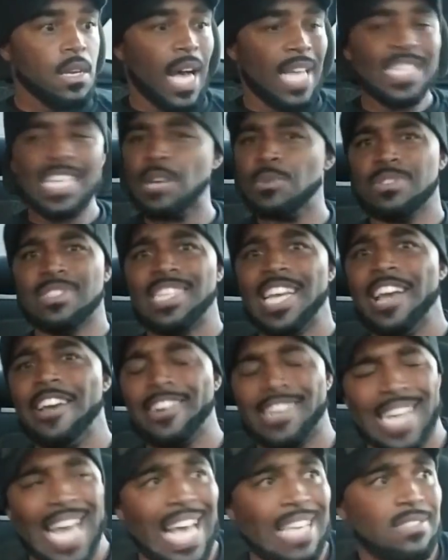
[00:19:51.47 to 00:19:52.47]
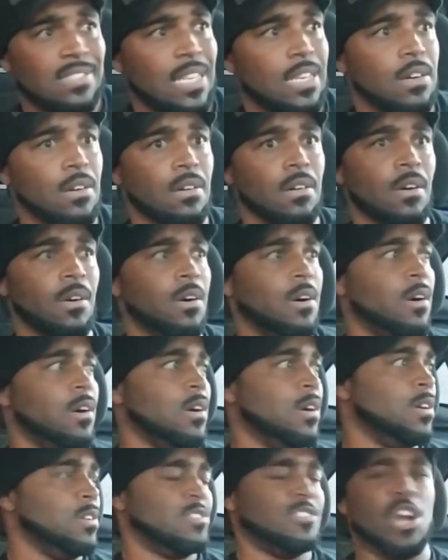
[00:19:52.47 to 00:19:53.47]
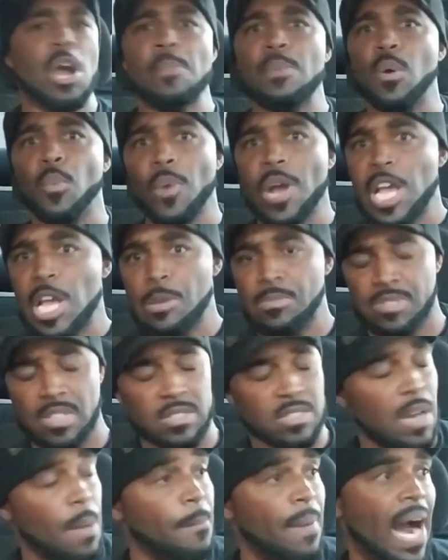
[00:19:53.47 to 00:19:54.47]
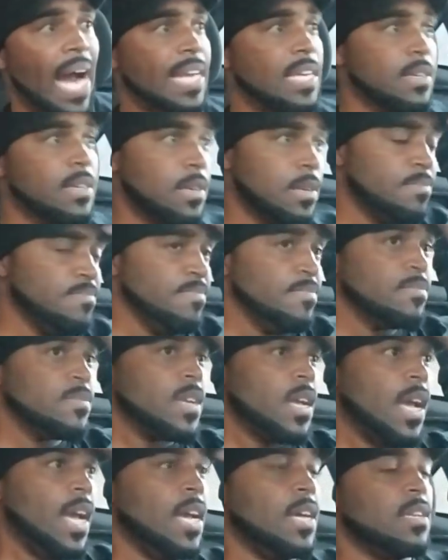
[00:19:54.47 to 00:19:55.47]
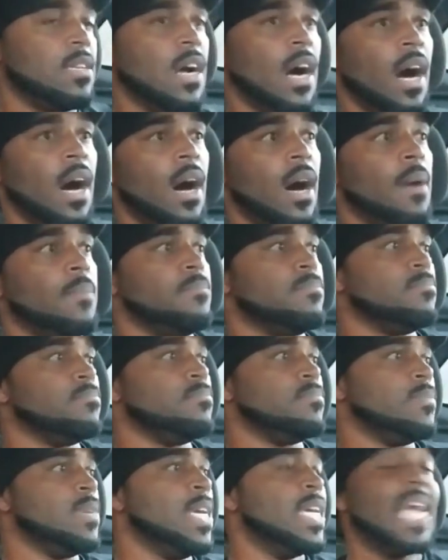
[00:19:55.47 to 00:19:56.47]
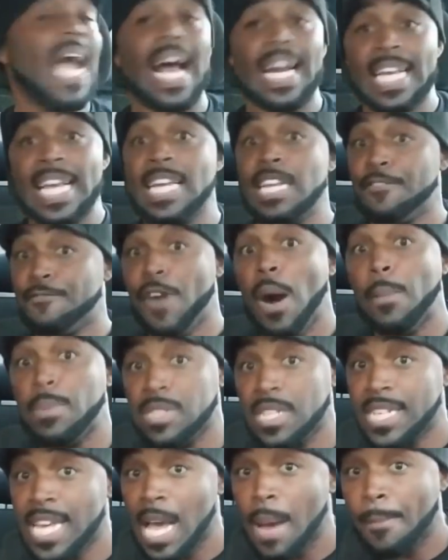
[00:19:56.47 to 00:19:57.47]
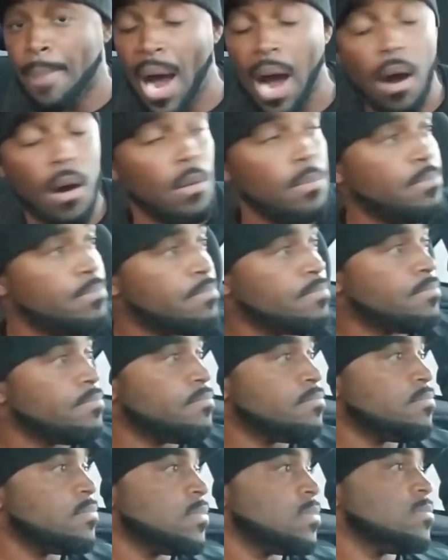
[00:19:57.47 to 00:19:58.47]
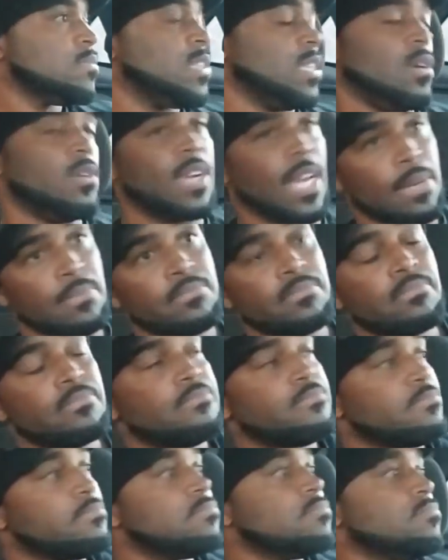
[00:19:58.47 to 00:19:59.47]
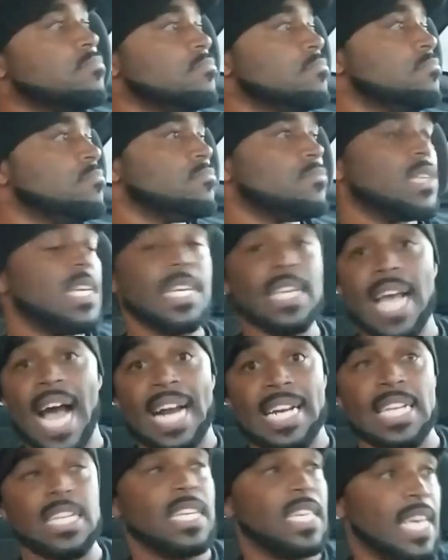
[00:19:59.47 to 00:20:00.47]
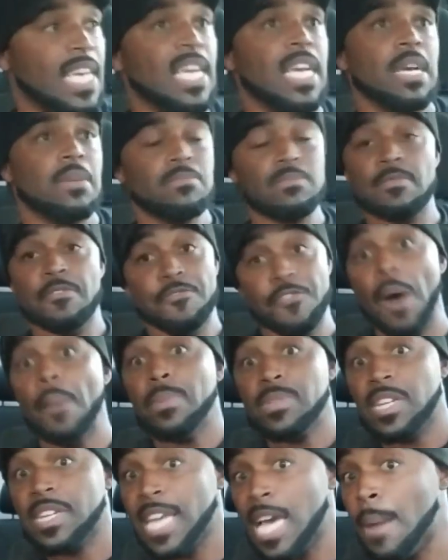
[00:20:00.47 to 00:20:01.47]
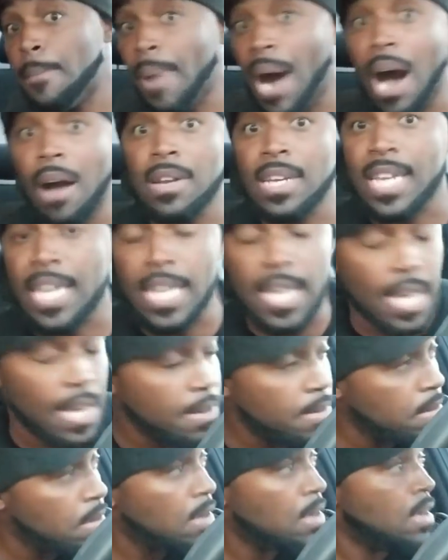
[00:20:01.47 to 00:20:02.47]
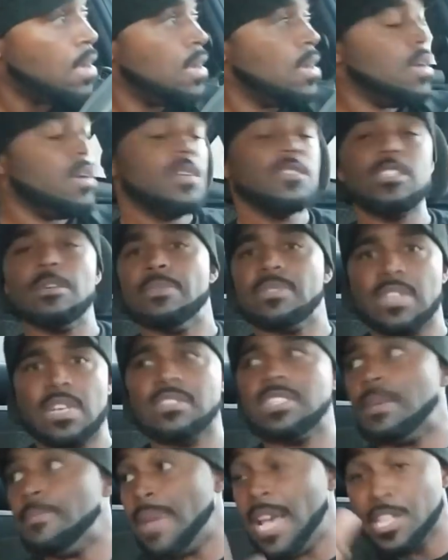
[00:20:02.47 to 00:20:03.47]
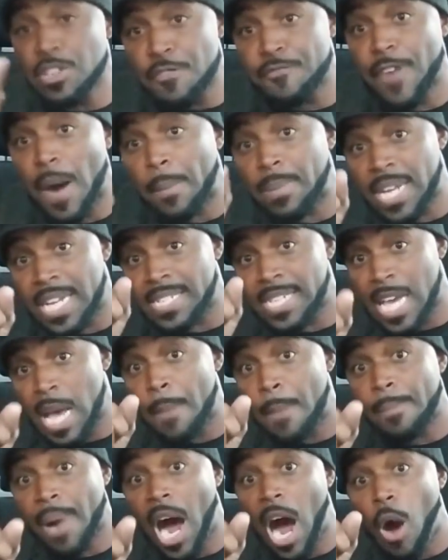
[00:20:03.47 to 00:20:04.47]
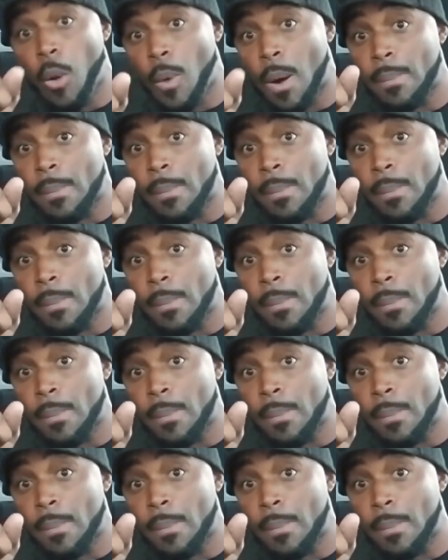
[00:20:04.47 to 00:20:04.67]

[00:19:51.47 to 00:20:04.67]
I think it was Derek Lassick or Sherman Williams or somebody. And he got in, he fumbled the damn ball. It's like, okay. He got in again, fumbled the damn ball again. Jimmy Johnson said, man, you fumble that damn ball